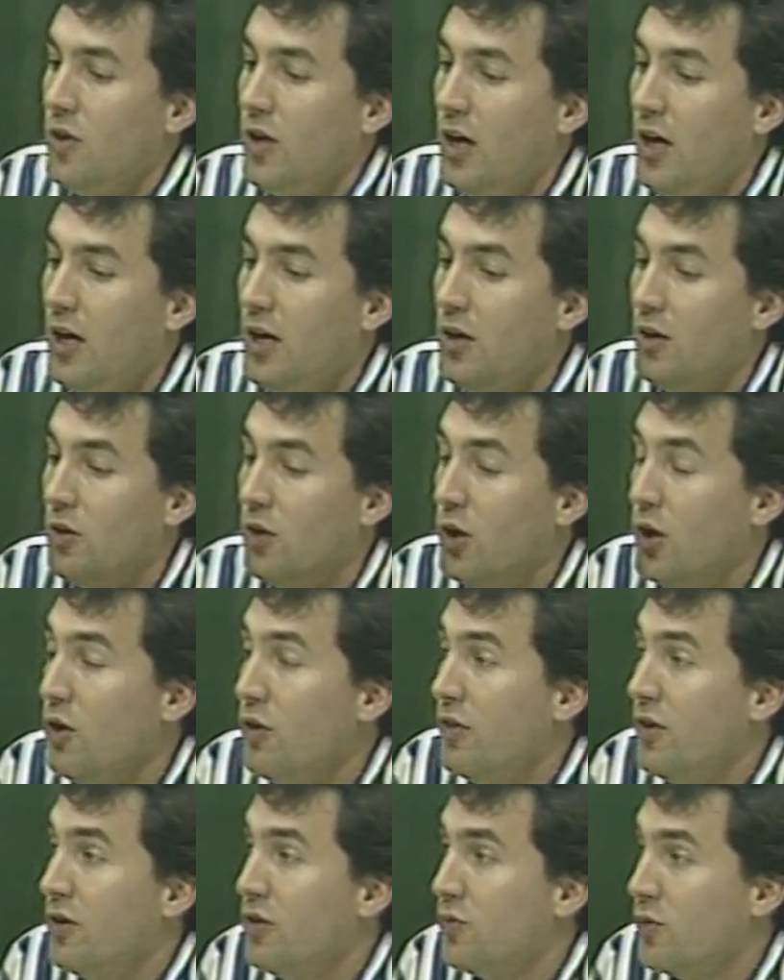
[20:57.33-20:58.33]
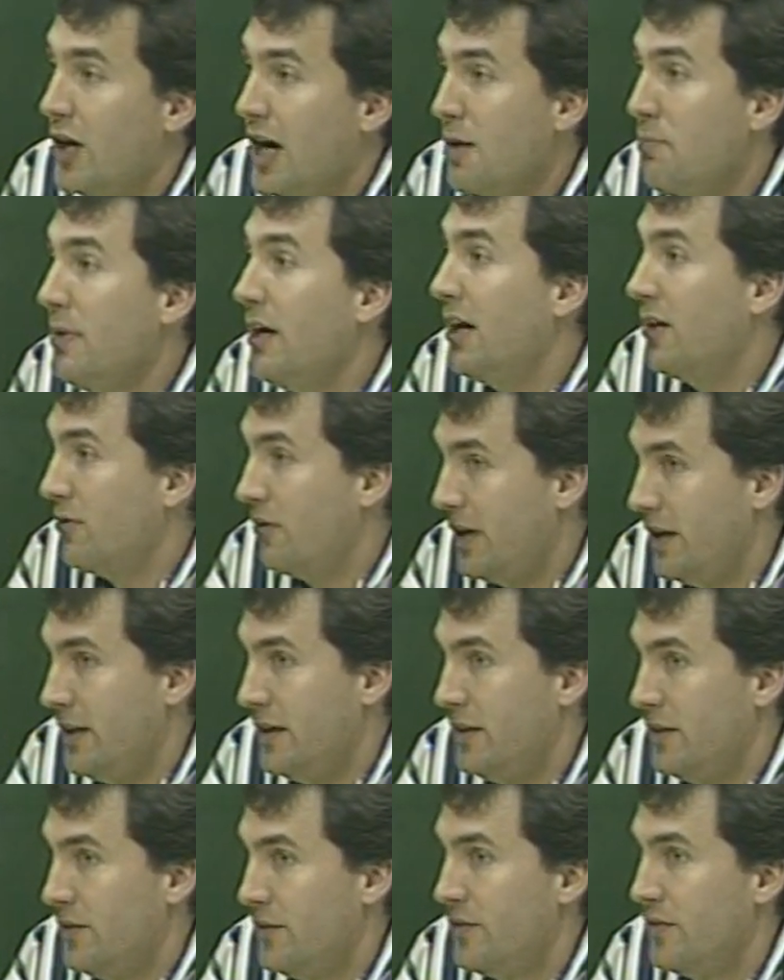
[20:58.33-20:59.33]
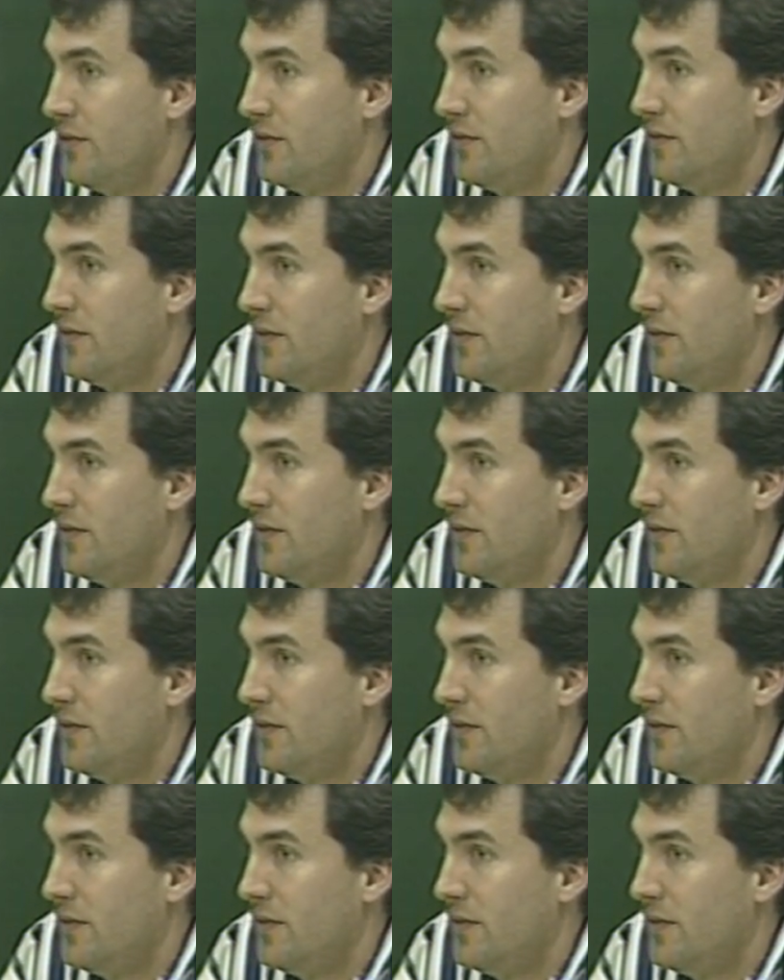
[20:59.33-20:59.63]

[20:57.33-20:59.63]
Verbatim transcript: uh, low their dropout rate is.